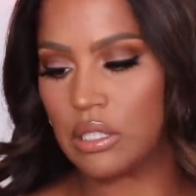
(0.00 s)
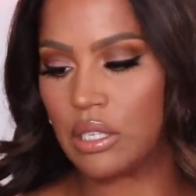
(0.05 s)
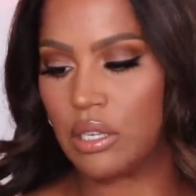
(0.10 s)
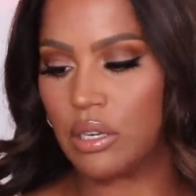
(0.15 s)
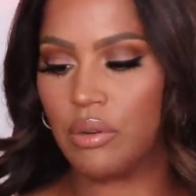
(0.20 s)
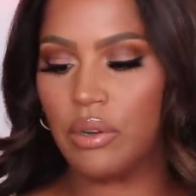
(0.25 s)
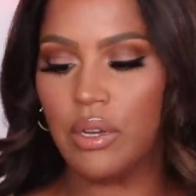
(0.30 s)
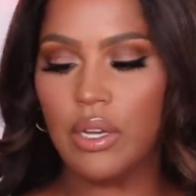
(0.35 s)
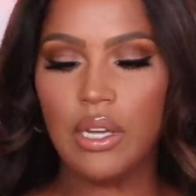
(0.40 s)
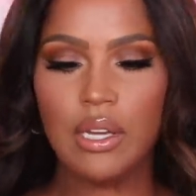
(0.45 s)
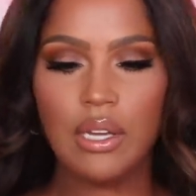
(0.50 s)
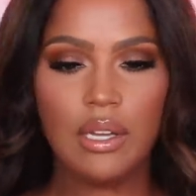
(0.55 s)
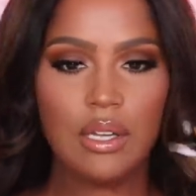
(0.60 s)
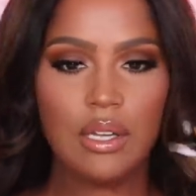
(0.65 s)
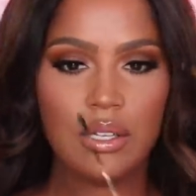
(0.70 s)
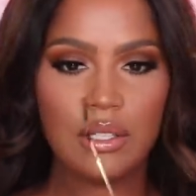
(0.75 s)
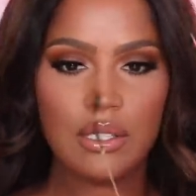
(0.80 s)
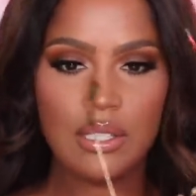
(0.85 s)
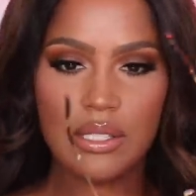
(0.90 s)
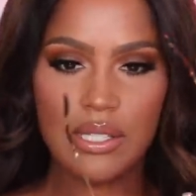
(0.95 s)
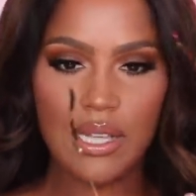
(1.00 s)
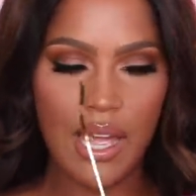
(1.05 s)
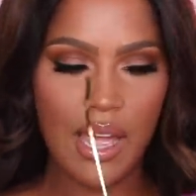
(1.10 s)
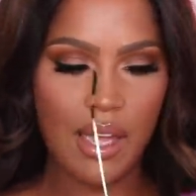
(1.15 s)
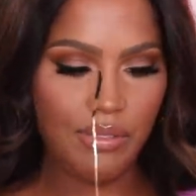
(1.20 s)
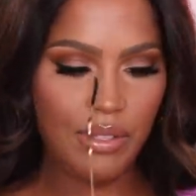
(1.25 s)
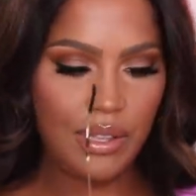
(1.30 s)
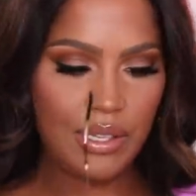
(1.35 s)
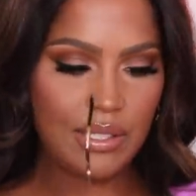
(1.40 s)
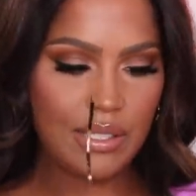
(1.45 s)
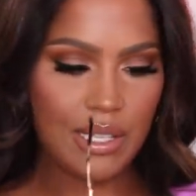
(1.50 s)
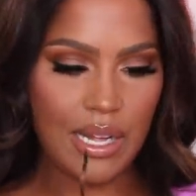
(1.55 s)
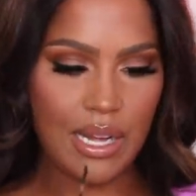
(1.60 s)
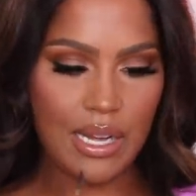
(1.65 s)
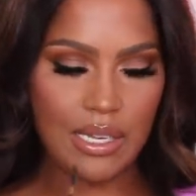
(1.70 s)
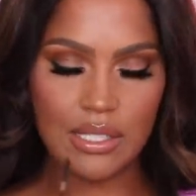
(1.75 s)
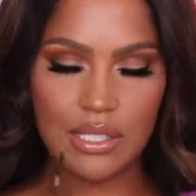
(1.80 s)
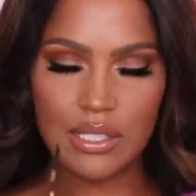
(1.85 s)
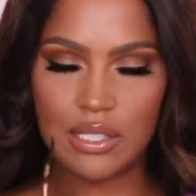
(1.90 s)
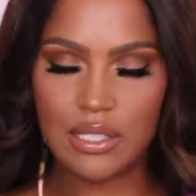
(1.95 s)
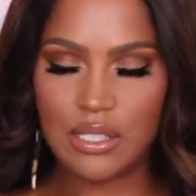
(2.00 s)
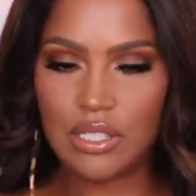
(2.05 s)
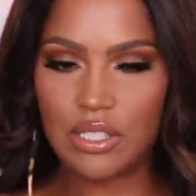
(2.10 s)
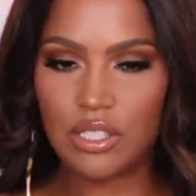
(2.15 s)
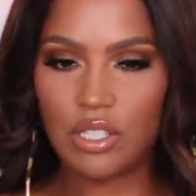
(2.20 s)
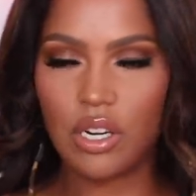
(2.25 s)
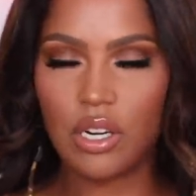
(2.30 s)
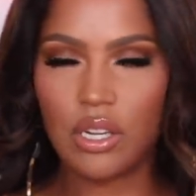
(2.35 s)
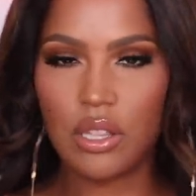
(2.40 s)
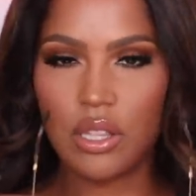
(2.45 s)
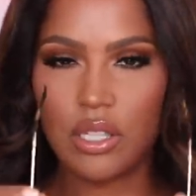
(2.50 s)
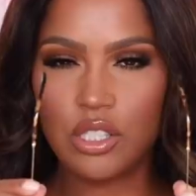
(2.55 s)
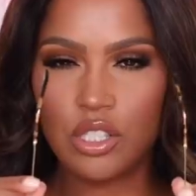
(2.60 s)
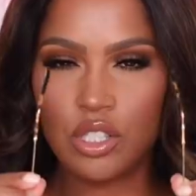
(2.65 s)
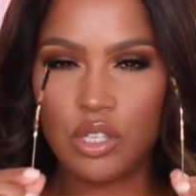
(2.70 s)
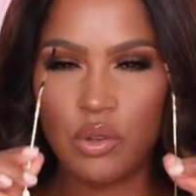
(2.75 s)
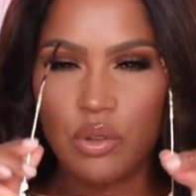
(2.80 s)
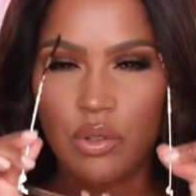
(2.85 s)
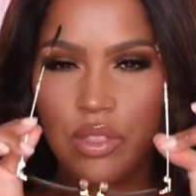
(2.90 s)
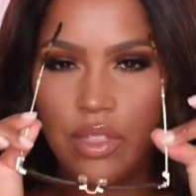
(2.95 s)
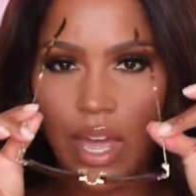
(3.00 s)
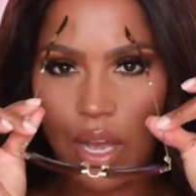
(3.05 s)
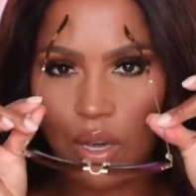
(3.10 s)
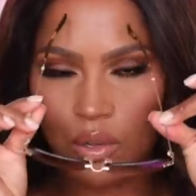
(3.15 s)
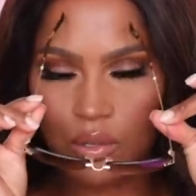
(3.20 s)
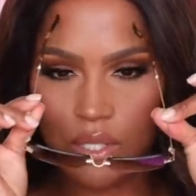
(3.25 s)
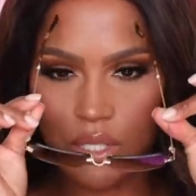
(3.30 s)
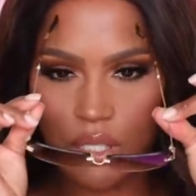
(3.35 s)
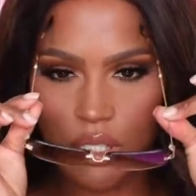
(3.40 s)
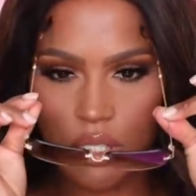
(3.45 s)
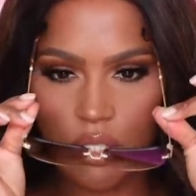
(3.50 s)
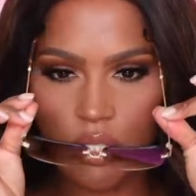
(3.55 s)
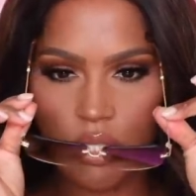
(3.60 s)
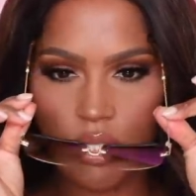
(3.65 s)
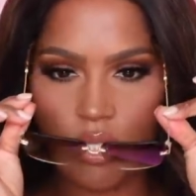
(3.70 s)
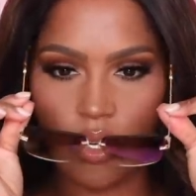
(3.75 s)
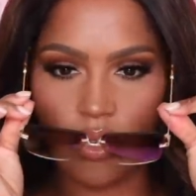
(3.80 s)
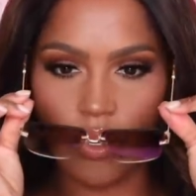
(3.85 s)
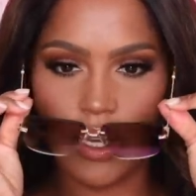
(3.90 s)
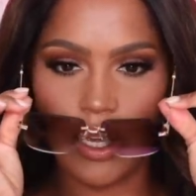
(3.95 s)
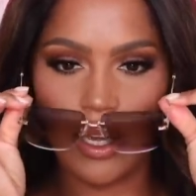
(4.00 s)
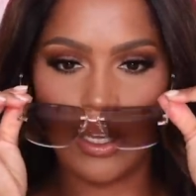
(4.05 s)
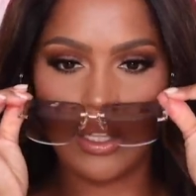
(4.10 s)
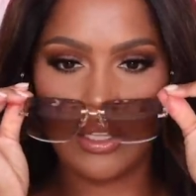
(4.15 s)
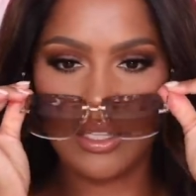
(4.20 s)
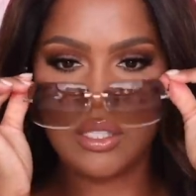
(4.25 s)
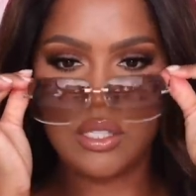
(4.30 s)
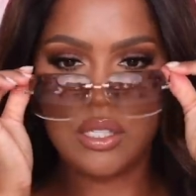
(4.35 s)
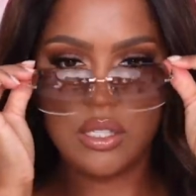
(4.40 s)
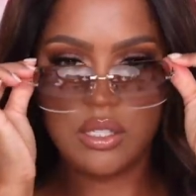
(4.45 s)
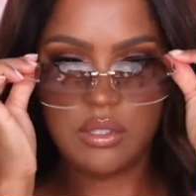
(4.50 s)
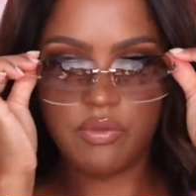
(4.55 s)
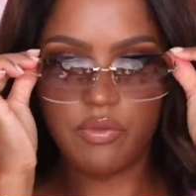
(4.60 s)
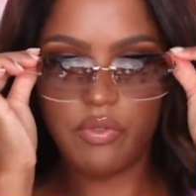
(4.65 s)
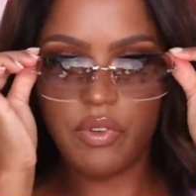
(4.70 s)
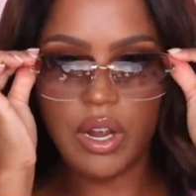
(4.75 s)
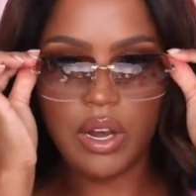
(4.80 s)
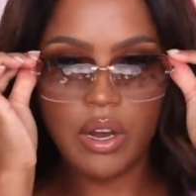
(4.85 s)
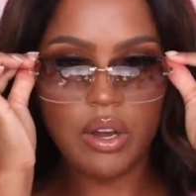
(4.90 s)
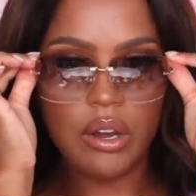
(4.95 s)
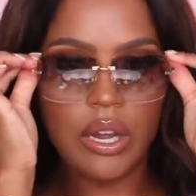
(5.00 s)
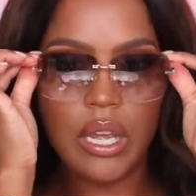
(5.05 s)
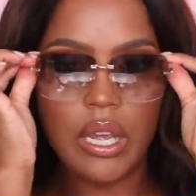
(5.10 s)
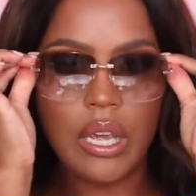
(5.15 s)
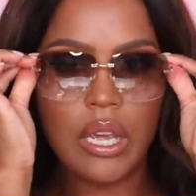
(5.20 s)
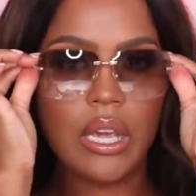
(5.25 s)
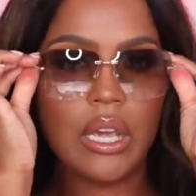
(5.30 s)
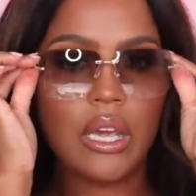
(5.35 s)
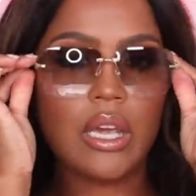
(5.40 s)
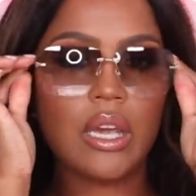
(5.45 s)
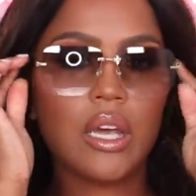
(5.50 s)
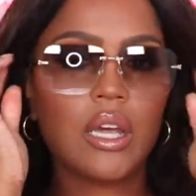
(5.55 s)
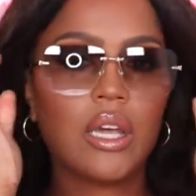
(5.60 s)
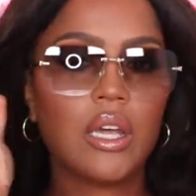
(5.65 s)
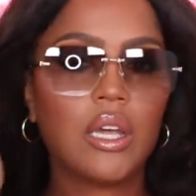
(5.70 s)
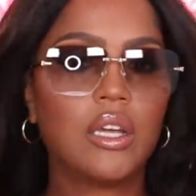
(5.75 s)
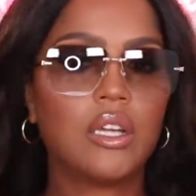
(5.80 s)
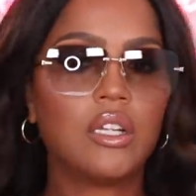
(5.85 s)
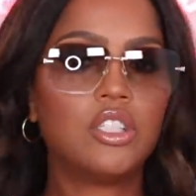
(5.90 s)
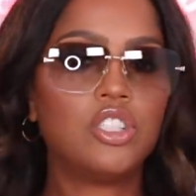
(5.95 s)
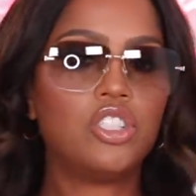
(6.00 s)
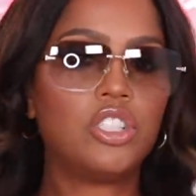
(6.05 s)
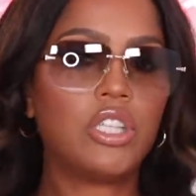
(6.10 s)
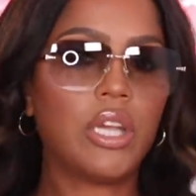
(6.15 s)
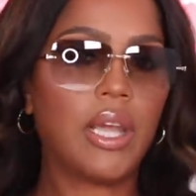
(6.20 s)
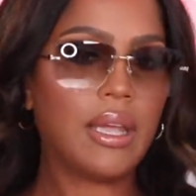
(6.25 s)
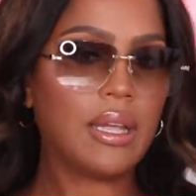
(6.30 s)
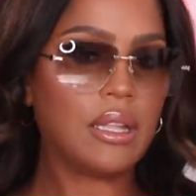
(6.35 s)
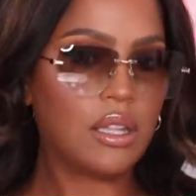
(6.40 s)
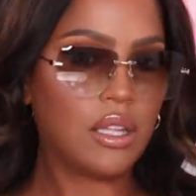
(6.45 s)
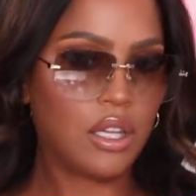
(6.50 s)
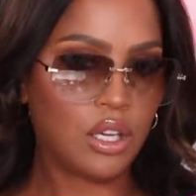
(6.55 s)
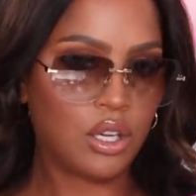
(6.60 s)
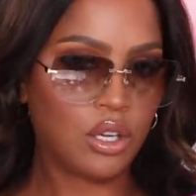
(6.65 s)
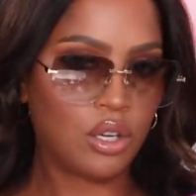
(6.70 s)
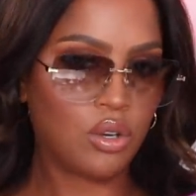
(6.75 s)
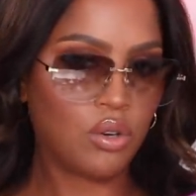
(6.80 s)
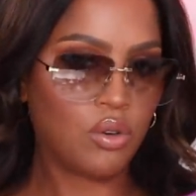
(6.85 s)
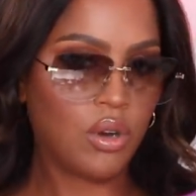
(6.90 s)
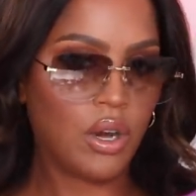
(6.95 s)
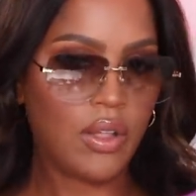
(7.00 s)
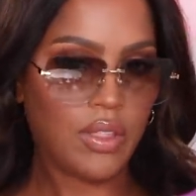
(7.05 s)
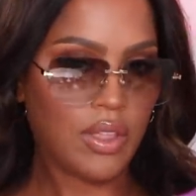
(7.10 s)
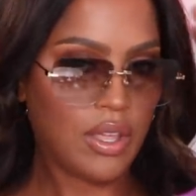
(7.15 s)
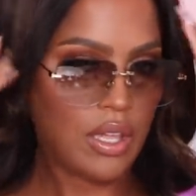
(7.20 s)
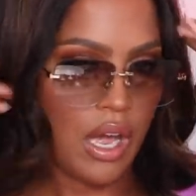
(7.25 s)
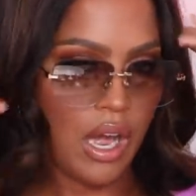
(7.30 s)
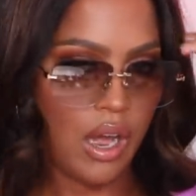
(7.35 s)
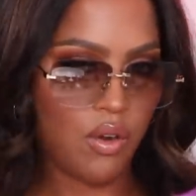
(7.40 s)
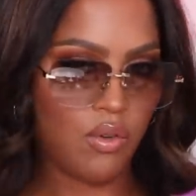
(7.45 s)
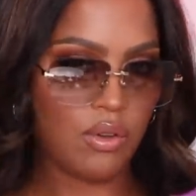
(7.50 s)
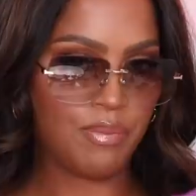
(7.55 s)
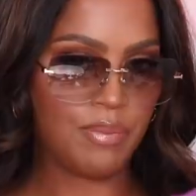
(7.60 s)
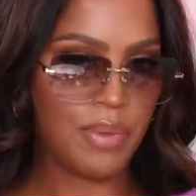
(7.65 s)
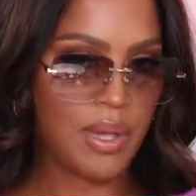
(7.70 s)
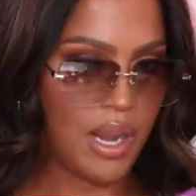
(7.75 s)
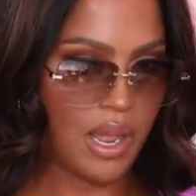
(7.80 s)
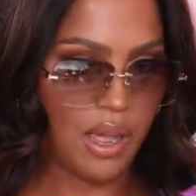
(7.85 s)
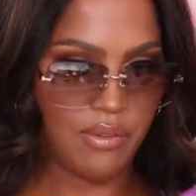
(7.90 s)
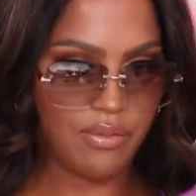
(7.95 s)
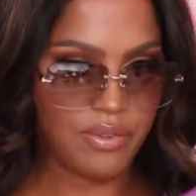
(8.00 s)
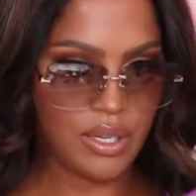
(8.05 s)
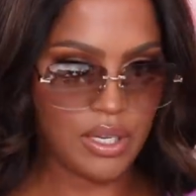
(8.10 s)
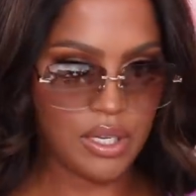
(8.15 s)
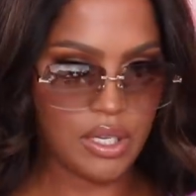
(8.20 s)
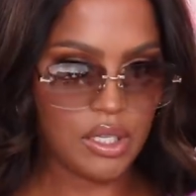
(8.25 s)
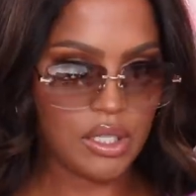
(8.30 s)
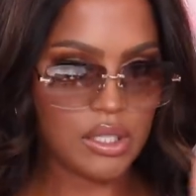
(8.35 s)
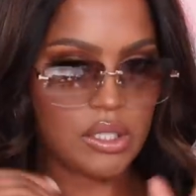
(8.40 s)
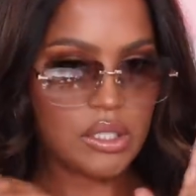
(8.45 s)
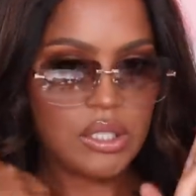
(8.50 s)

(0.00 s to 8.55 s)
So since I have these glasses, these are the 2000s, okay? This is very J-Lo on the yacht with Ben Affleck.